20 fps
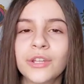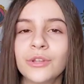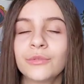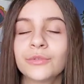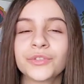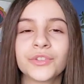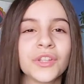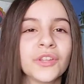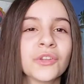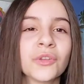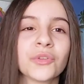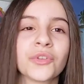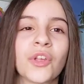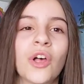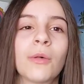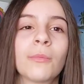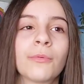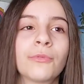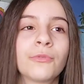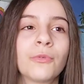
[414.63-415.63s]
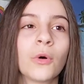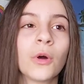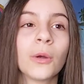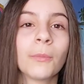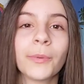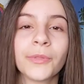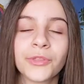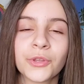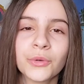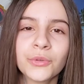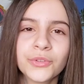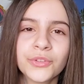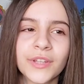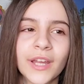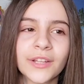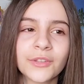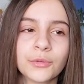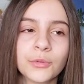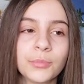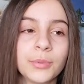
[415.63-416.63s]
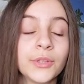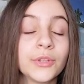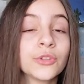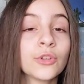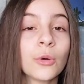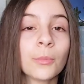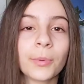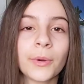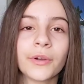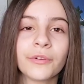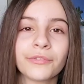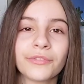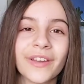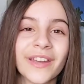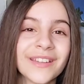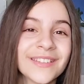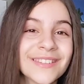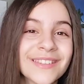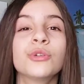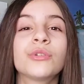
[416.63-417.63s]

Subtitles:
You've seen those all before, but those sets would be so perfect.